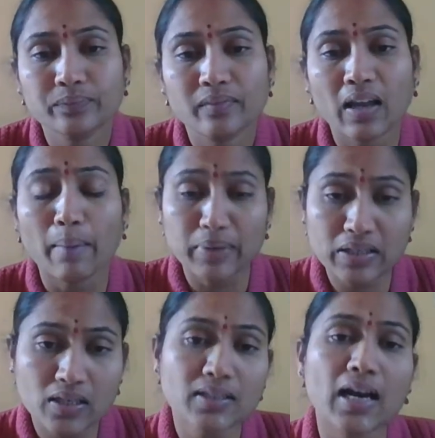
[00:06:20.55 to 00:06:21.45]

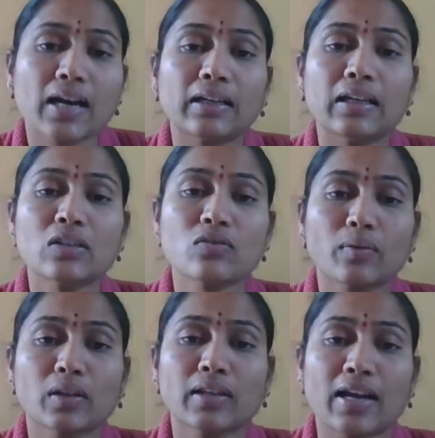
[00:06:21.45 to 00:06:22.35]
emissions are released from
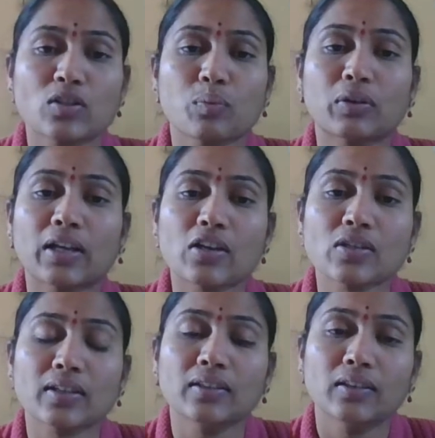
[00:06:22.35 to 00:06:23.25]
the
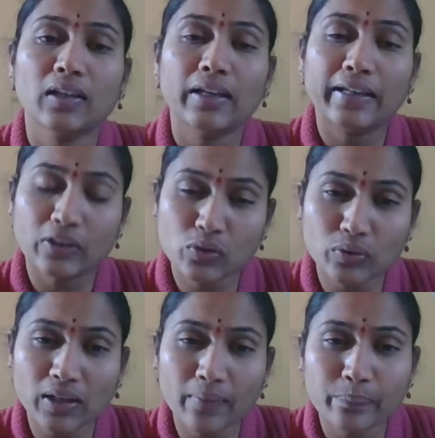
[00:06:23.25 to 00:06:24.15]
transportation into
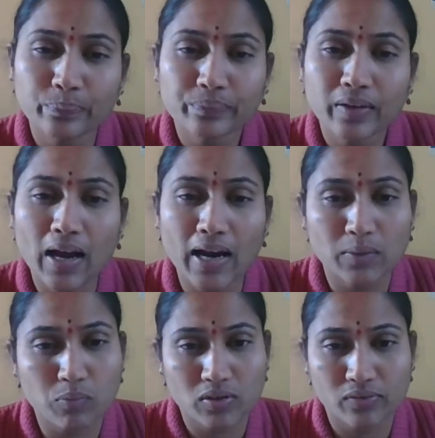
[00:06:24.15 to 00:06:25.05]
the
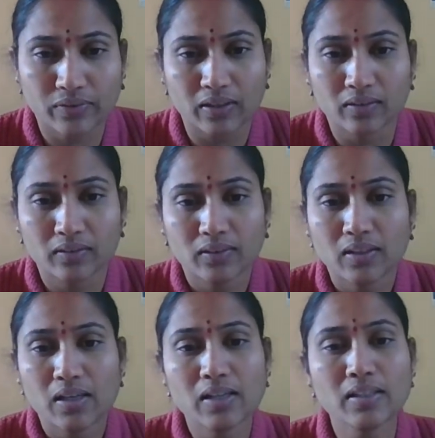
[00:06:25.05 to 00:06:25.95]
atmosphere.
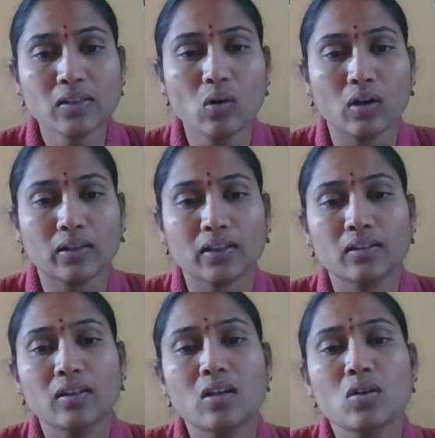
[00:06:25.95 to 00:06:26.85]
Is it not?
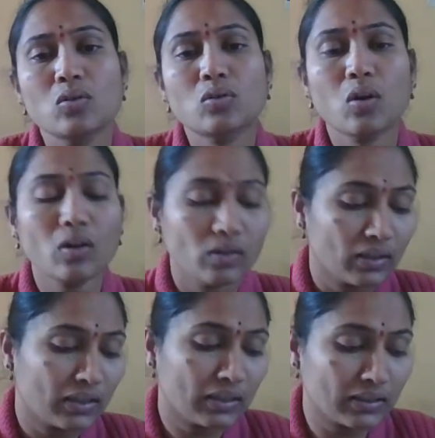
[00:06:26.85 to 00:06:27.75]
So
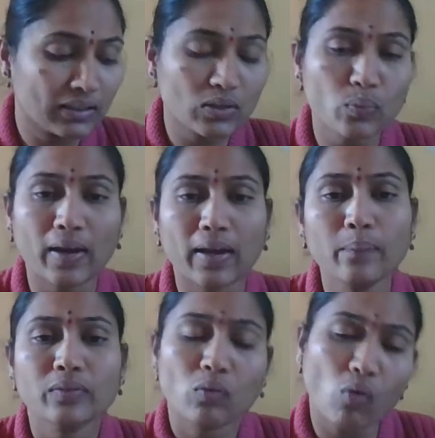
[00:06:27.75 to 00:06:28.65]
in this way,
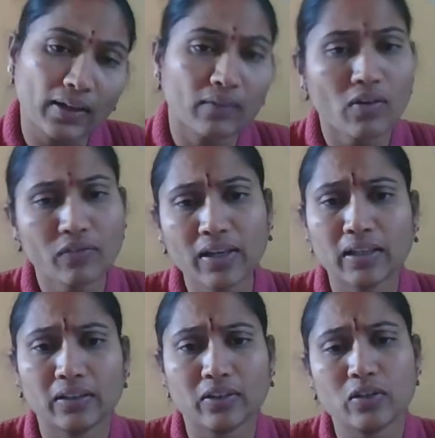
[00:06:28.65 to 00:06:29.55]
whatever we are
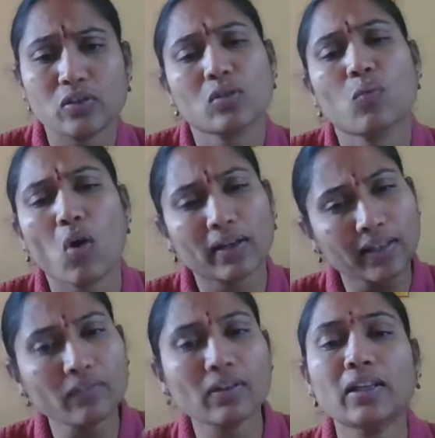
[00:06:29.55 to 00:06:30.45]
introducing,
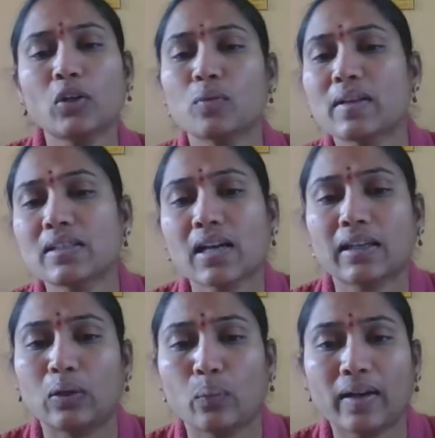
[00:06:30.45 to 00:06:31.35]
whatever the humans are
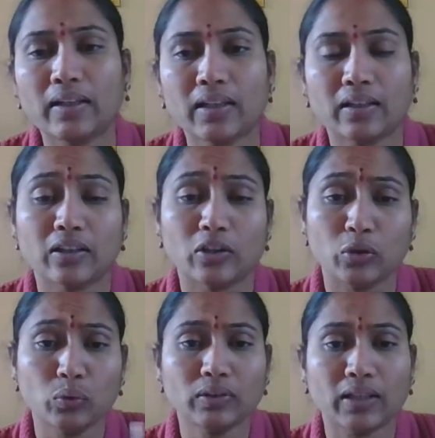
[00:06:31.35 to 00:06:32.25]
inventing, the
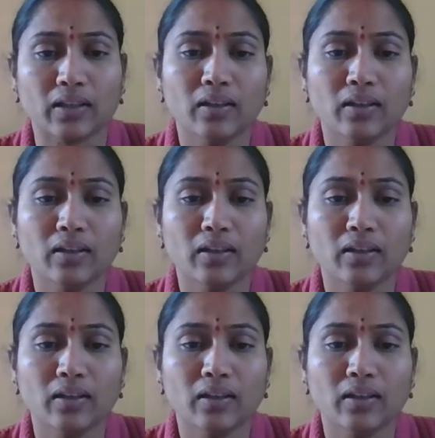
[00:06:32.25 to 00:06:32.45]
new thing,